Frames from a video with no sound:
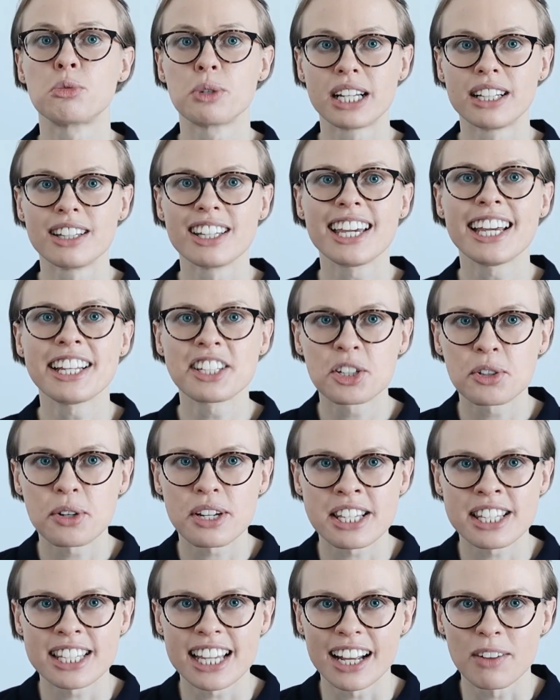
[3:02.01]
really
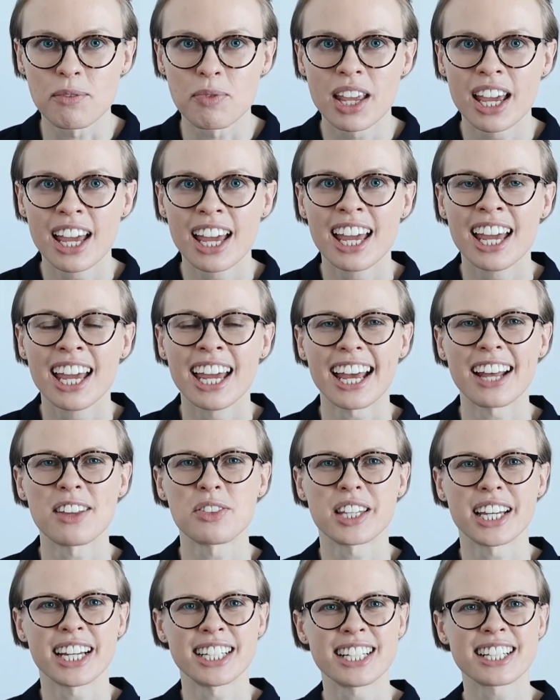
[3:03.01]
interesting.
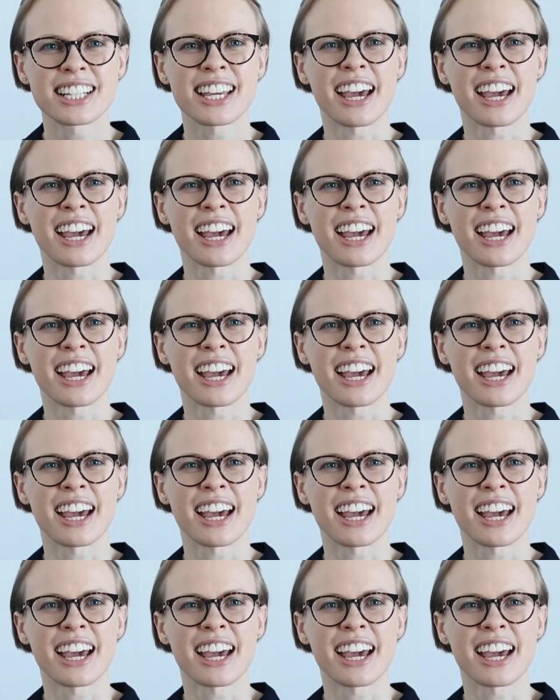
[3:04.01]
And then it